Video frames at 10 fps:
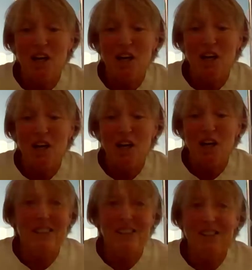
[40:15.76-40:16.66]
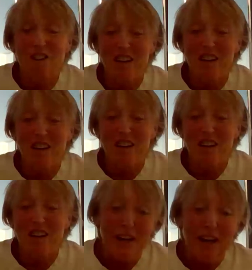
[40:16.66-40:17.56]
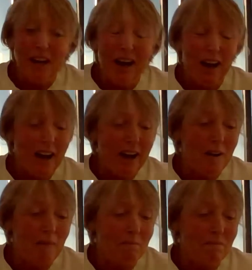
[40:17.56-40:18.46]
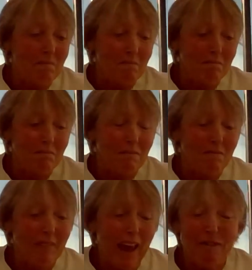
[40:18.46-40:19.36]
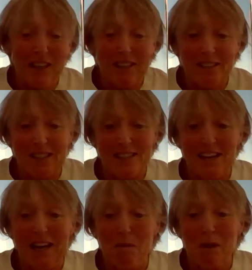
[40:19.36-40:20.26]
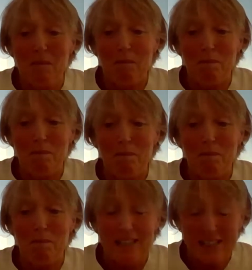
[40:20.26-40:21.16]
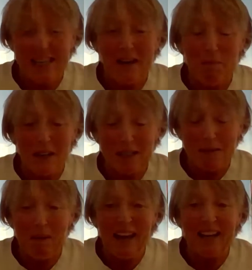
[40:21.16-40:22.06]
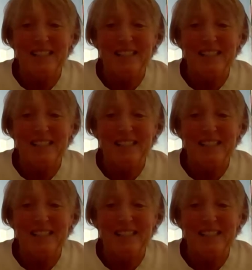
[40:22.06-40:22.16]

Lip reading: So I think it's not a case of having a sustainability plan.